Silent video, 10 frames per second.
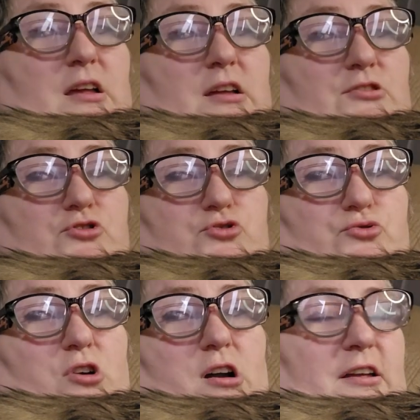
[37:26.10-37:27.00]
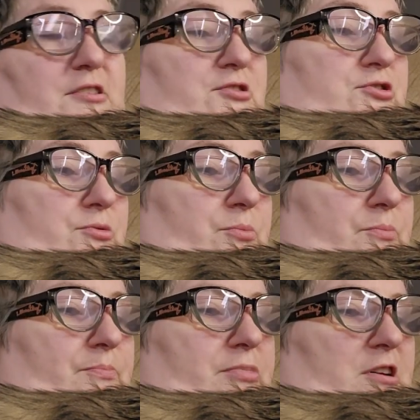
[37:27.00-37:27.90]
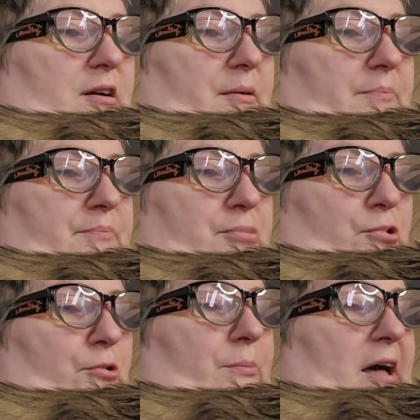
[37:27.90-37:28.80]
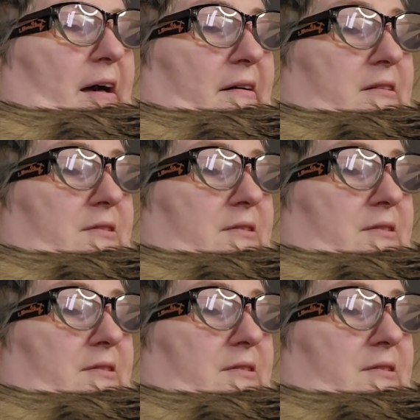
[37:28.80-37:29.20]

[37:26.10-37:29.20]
and tried to uh, pull back.